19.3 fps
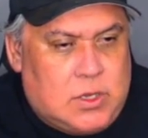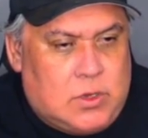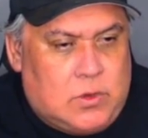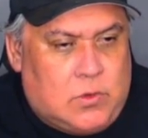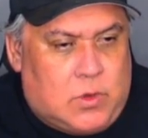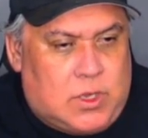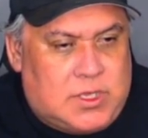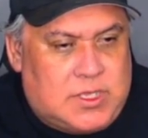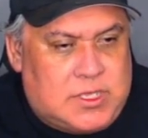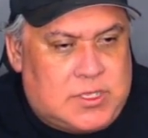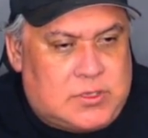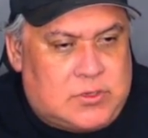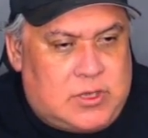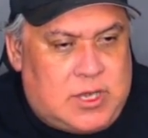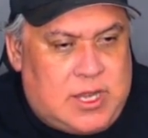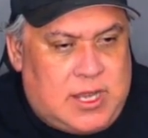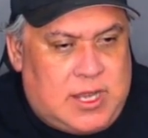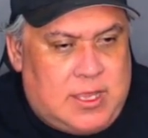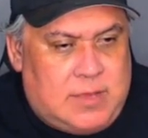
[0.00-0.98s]

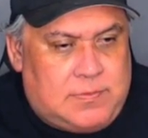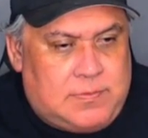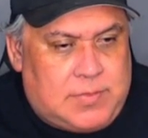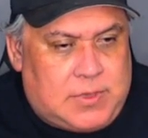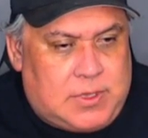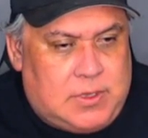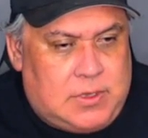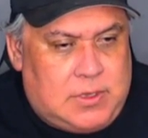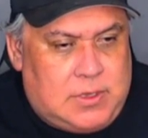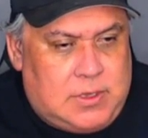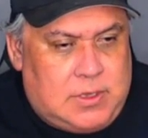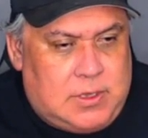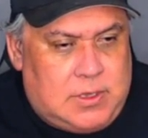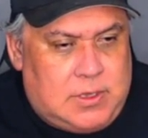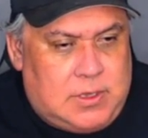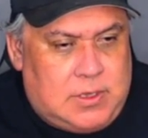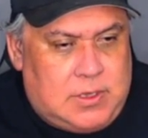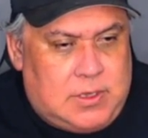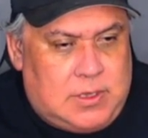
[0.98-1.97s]

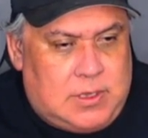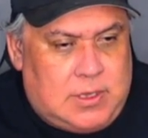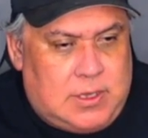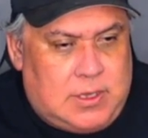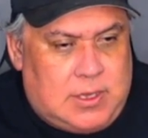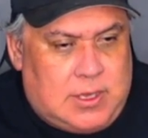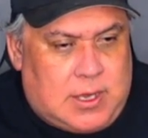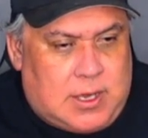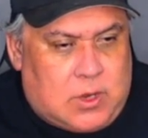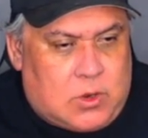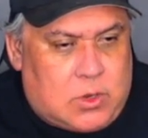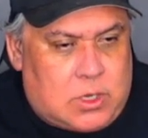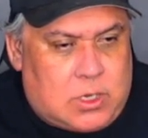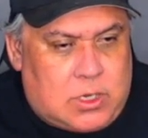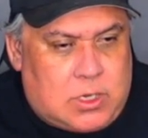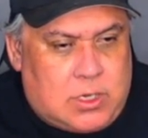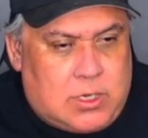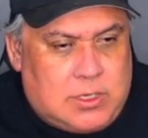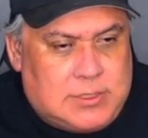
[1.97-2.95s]

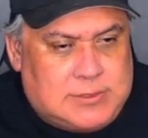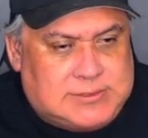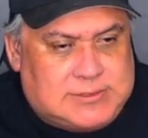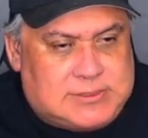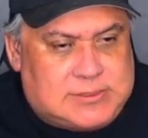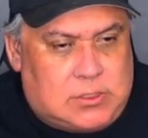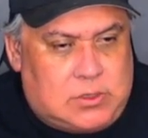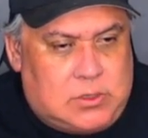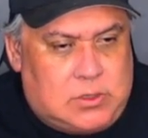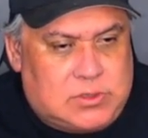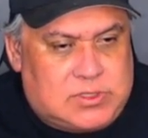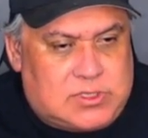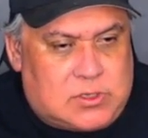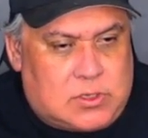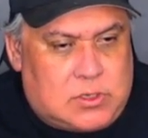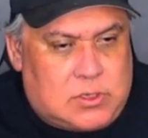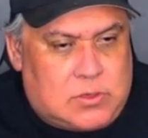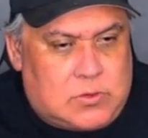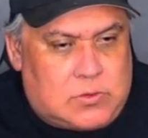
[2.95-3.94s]
100-amp-hour
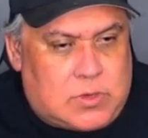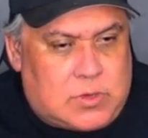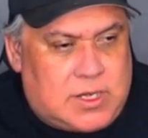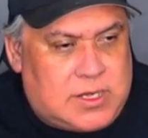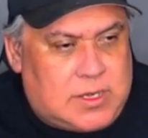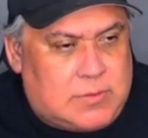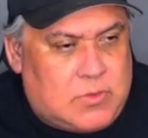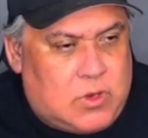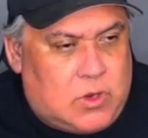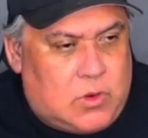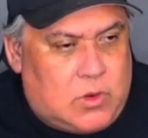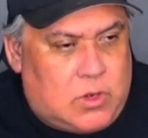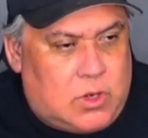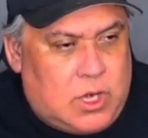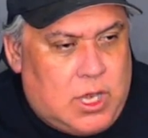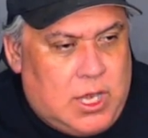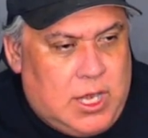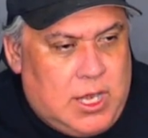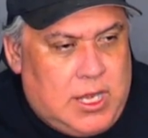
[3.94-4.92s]
zero-turn riding mower
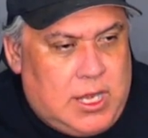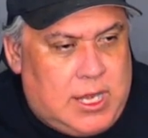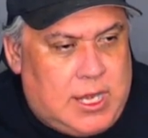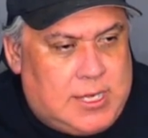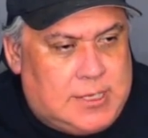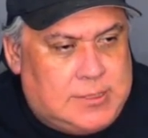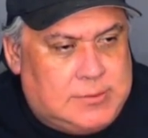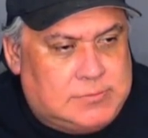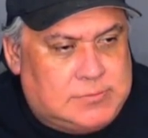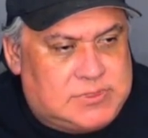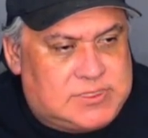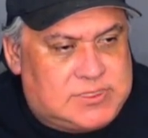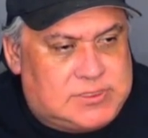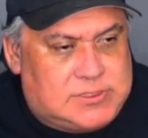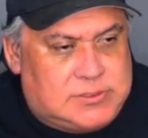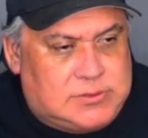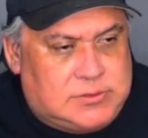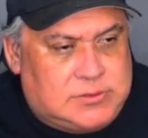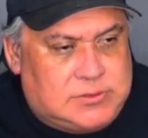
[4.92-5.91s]
aims
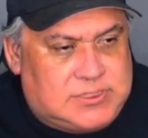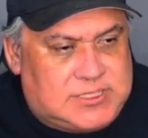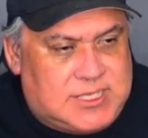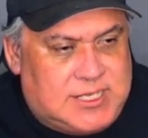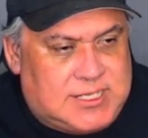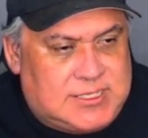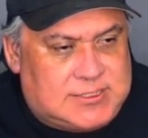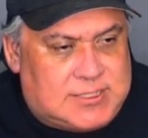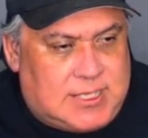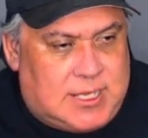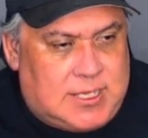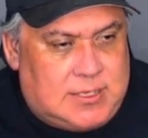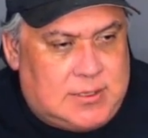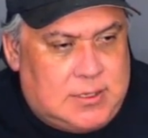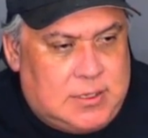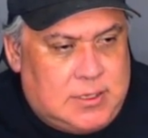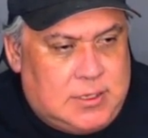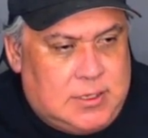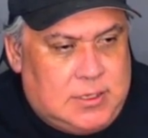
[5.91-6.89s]
to change that.
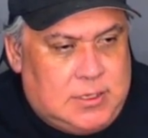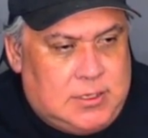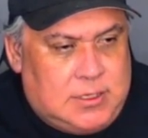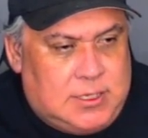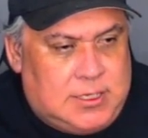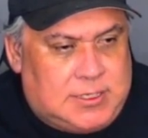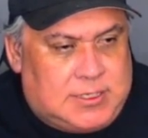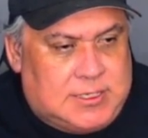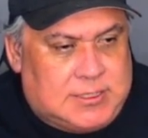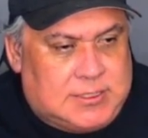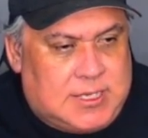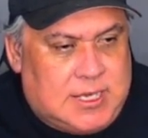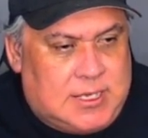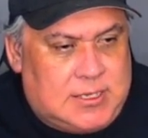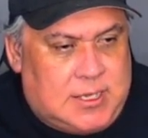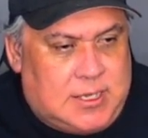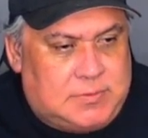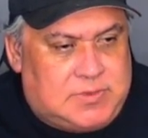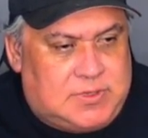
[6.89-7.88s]
It can cut
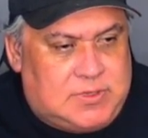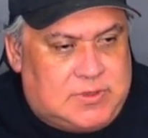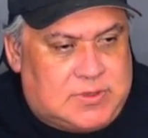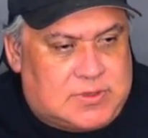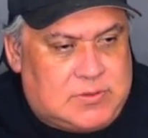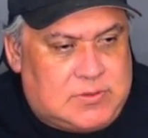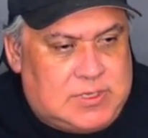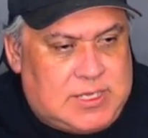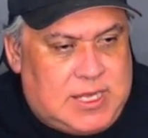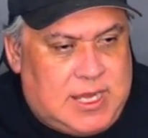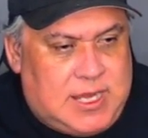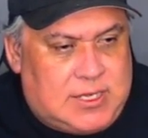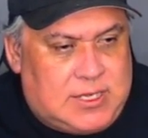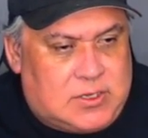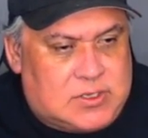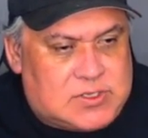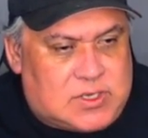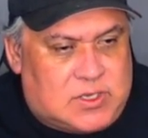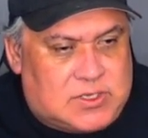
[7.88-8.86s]
up to 3
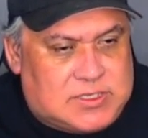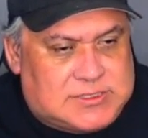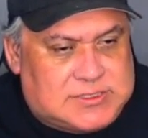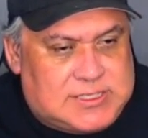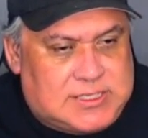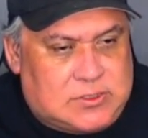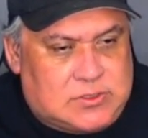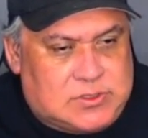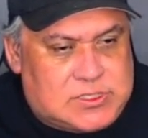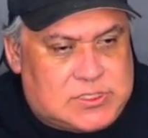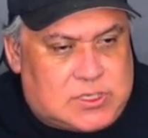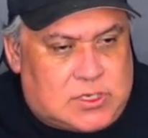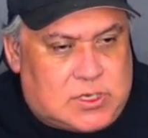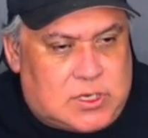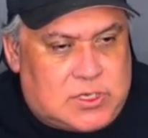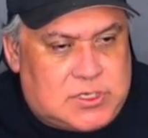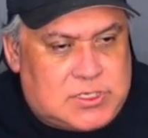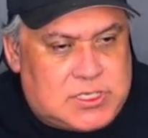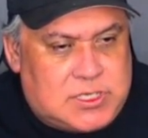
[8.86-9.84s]
acres on a single
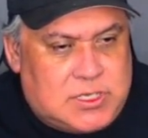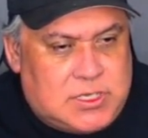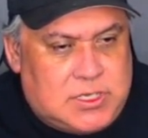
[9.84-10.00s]
charge